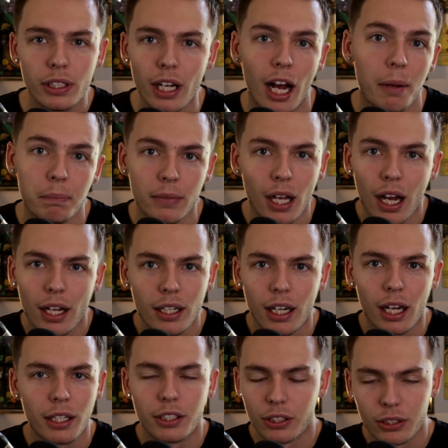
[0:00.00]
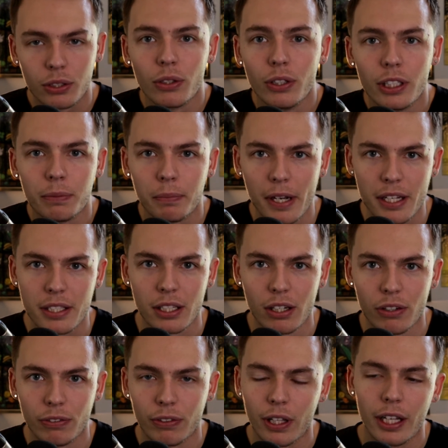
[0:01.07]
I'm not excluding
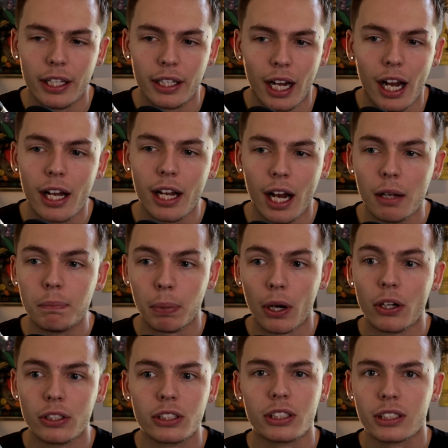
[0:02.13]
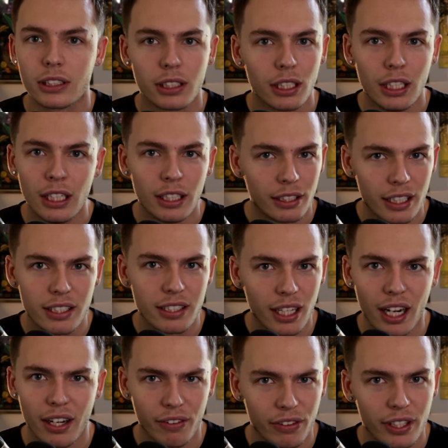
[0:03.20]
myself. Like I purchased this
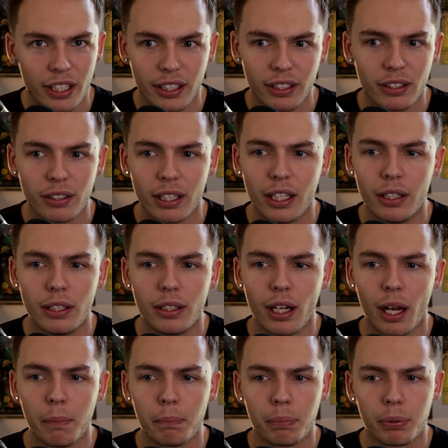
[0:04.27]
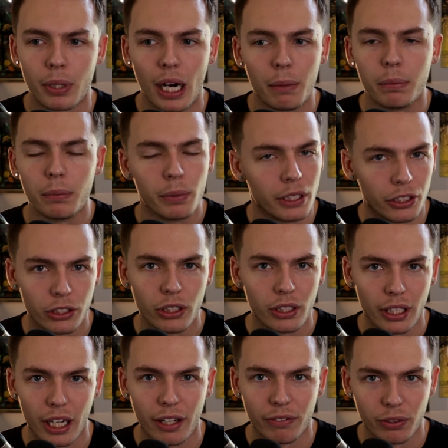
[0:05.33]
kind of thing, and I probably
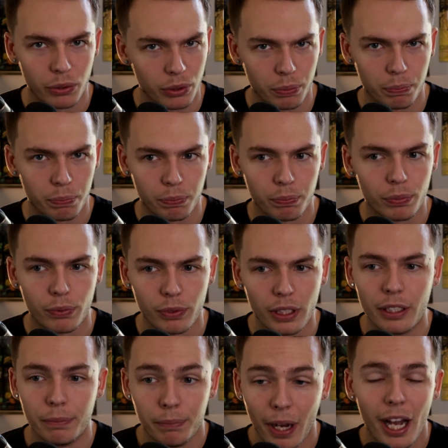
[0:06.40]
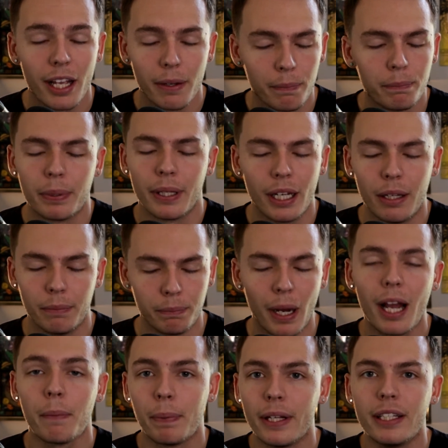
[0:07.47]
shouldn't have. It was, in my
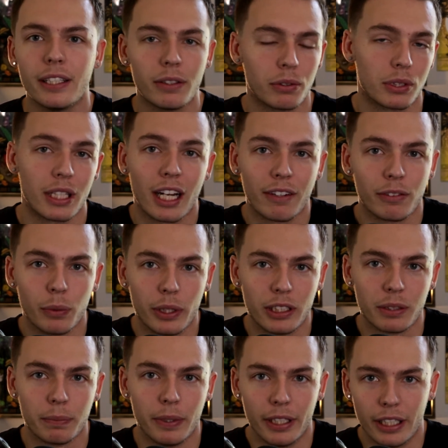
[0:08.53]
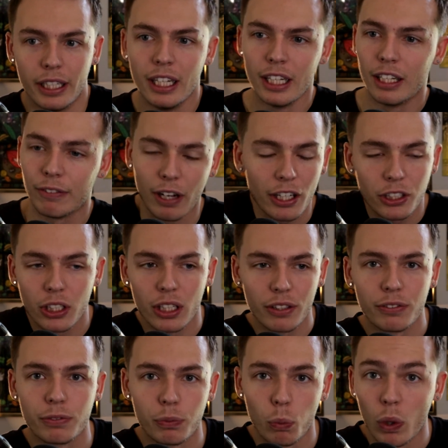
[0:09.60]
opinion, it was kind of a waste of money. If I should
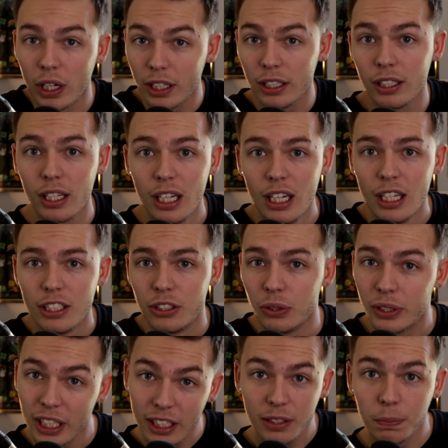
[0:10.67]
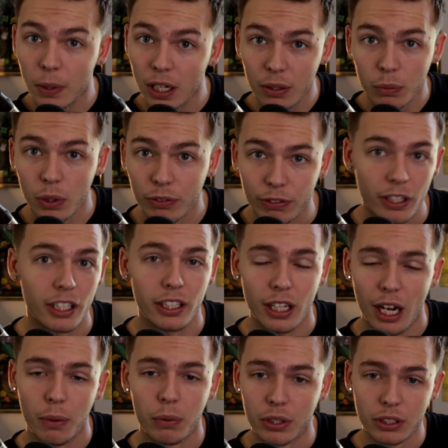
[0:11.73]
have wanted to get to Modern Warfare,
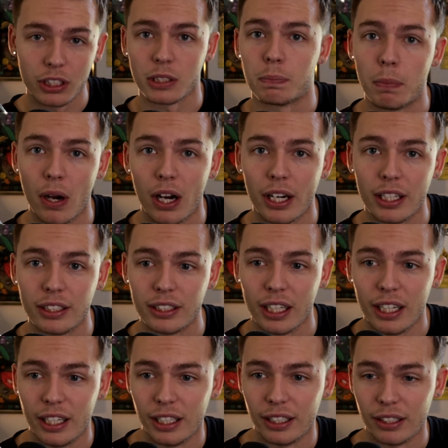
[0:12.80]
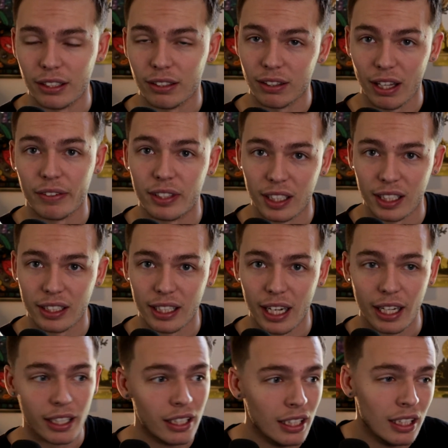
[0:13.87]
I would have just bought it and left it at
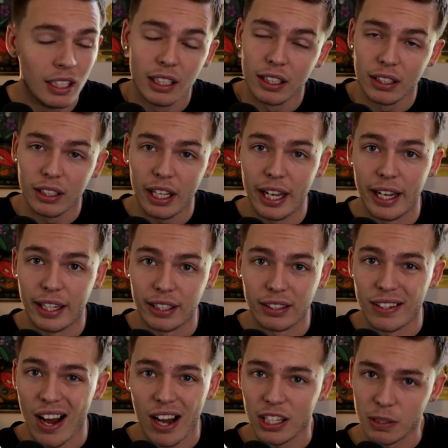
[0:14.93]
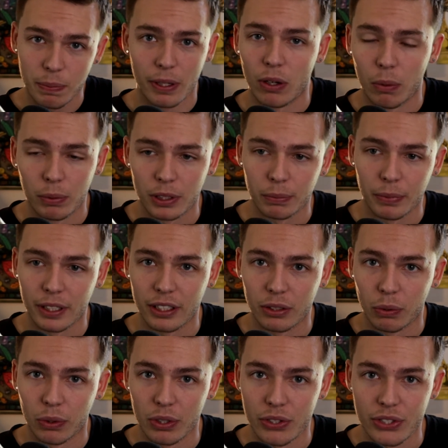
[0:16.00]
that, and not spent a whole bunch of money
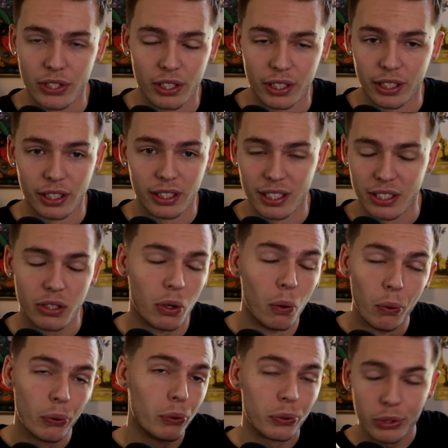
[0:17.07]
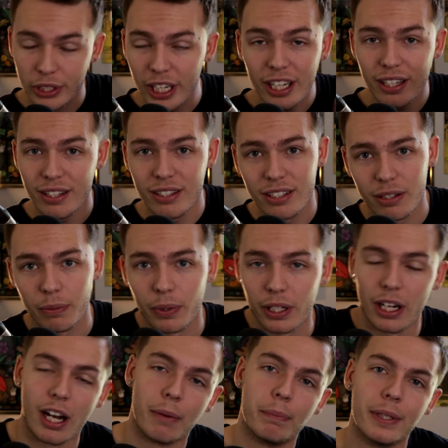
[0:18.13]
towards the cool skins and whatnot.